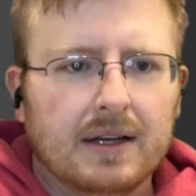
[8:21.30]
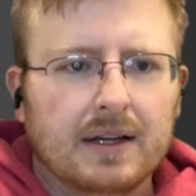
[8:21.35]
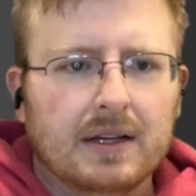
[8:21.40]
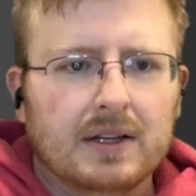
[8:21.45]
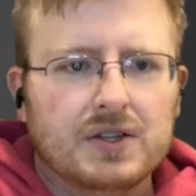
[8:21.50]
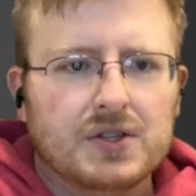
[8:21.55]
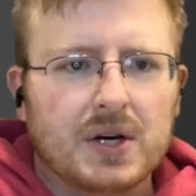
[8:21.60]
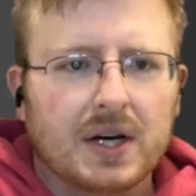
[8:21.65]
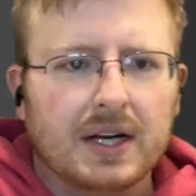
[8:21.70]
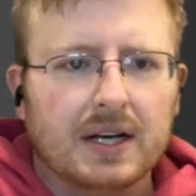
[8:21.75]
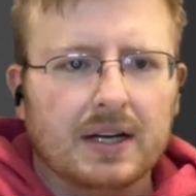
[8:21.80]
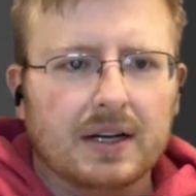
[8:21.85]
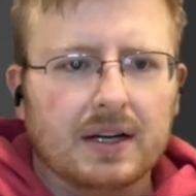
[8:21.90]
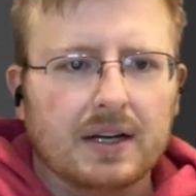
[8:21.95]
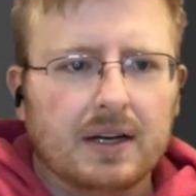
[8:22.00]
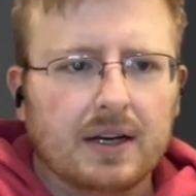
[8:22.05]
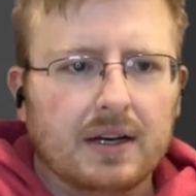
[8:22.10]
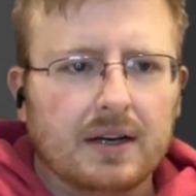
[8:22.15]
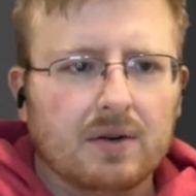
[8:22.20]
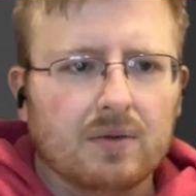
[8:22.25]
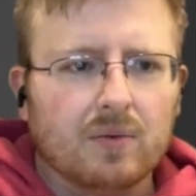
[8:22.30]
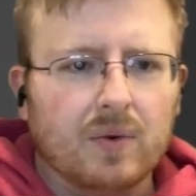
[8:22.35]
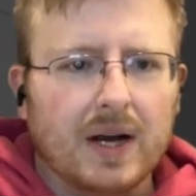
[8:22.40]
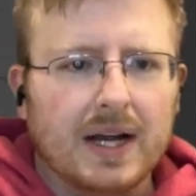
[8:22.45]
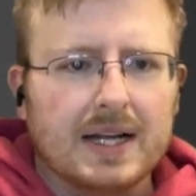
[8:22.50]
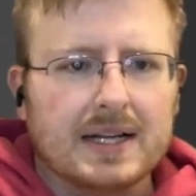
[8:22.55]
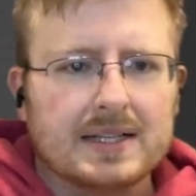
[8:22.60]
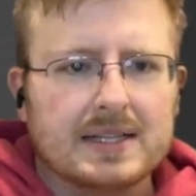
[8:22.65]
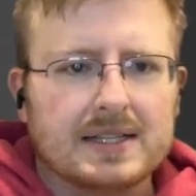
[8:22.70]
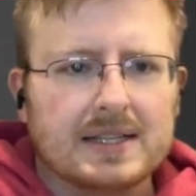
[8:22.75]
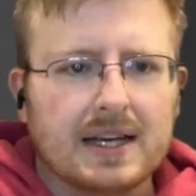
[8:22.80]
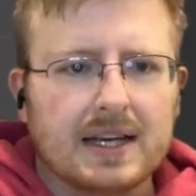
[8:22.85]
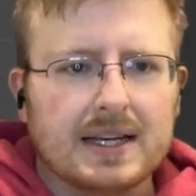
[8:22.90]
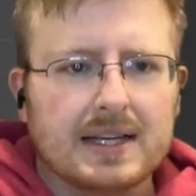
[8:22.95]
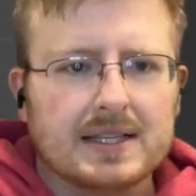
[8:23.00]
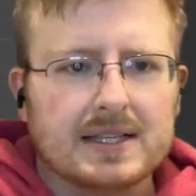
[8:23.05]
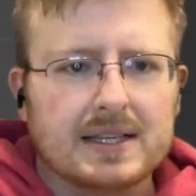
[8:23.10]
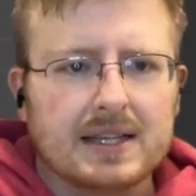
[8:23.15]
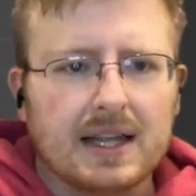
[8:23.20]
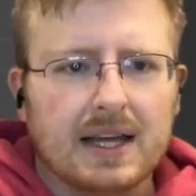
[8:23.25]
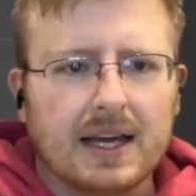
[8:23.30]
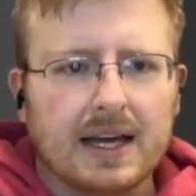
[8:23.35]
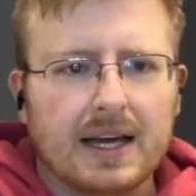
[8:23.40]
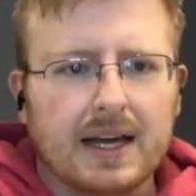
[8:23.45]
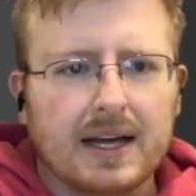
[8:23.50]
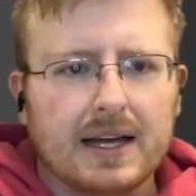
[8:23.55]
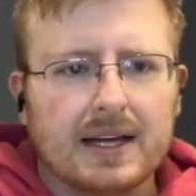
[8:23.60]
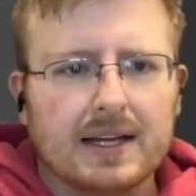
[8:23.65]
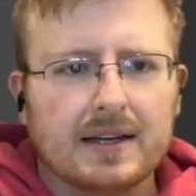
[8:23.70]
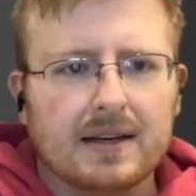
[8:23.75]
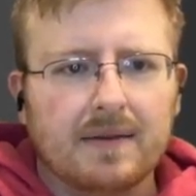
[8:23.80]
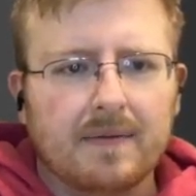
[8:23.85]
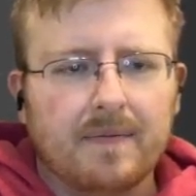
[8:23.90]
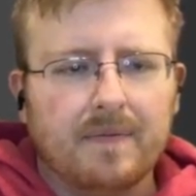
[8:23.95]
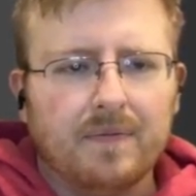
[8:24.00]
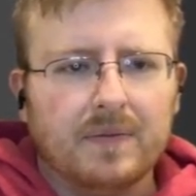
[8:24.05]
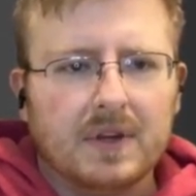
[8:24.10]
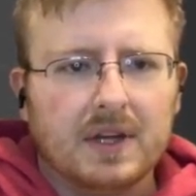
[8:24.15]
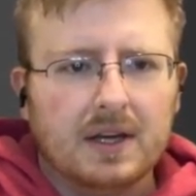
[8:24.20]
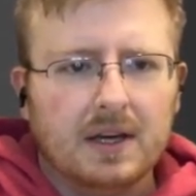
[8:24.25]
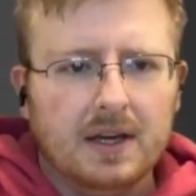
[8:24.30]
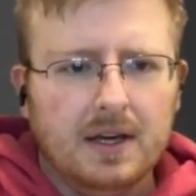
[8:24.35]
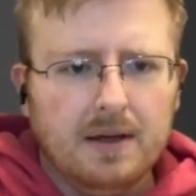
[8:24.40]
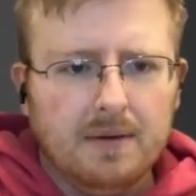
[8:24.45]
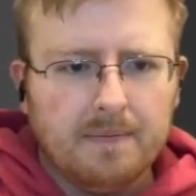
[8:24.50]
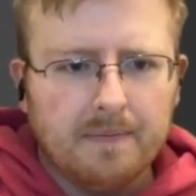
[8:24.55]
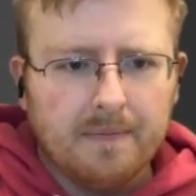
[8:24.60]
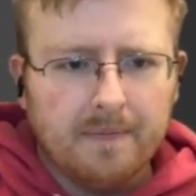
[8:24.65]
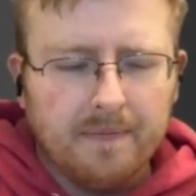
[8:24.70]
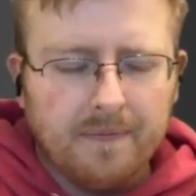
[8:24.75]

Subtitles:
Try to kind of right size that. Okay.